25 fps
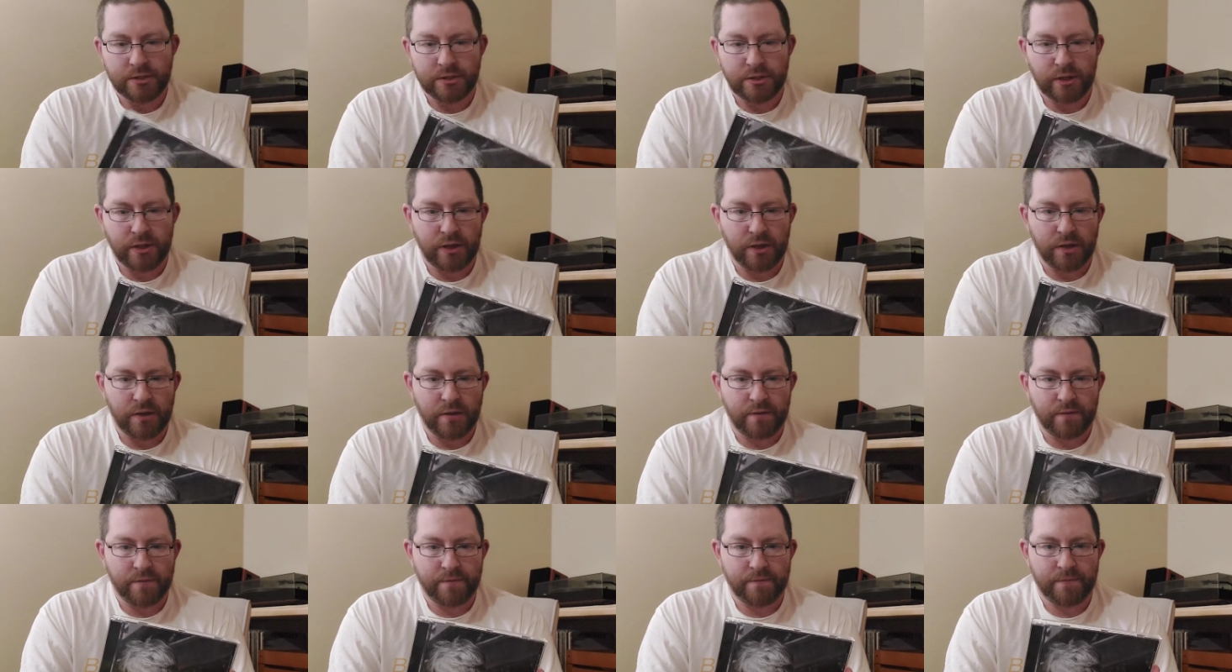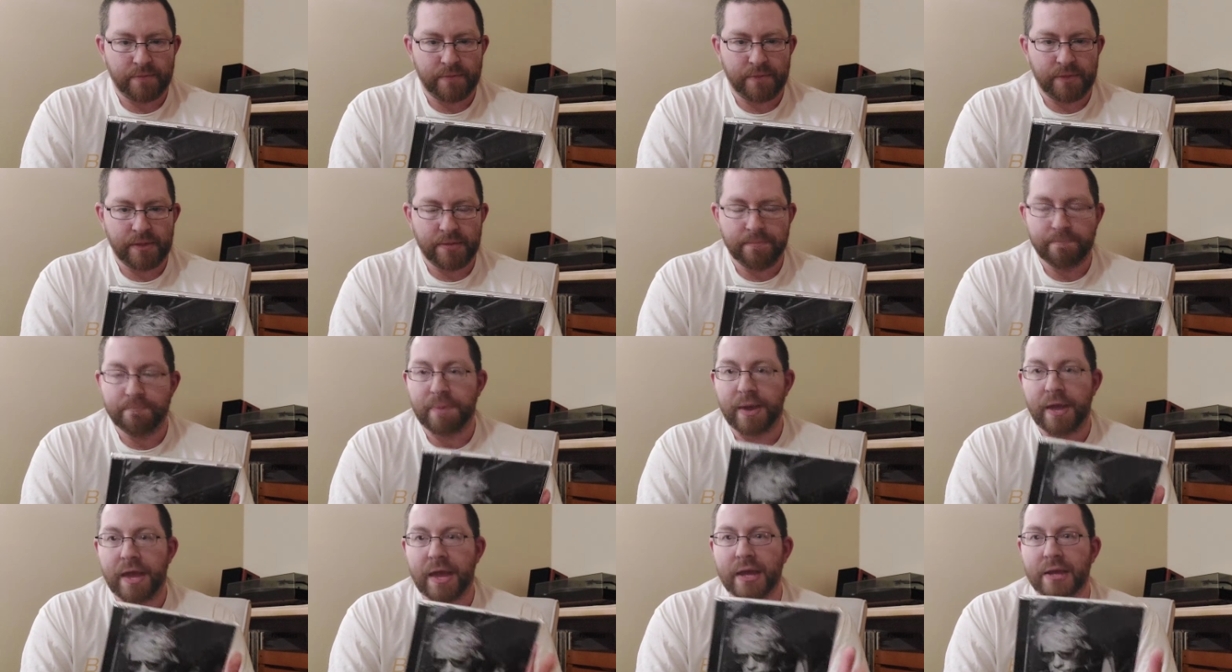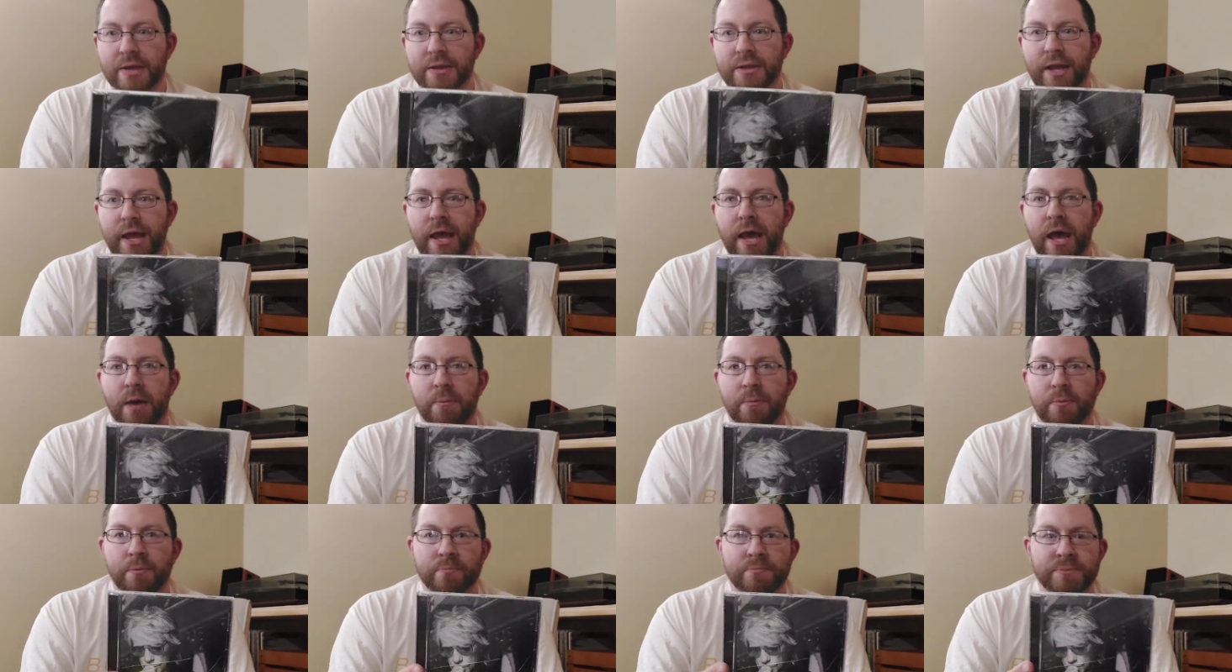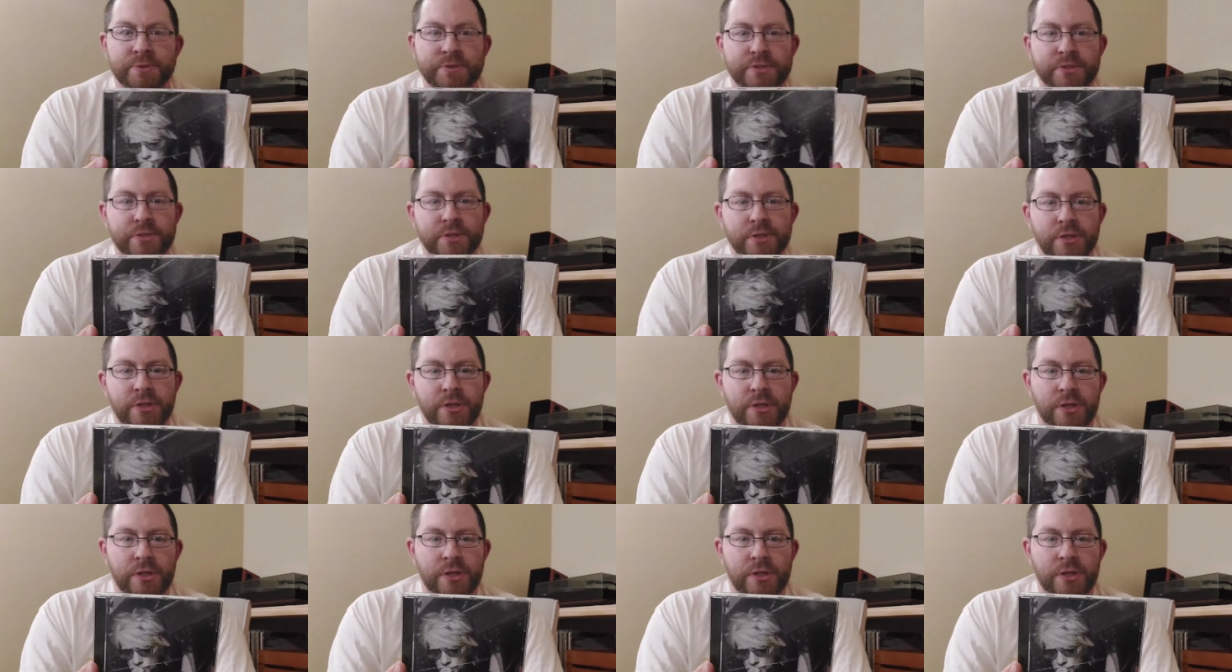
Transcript: of the band albums.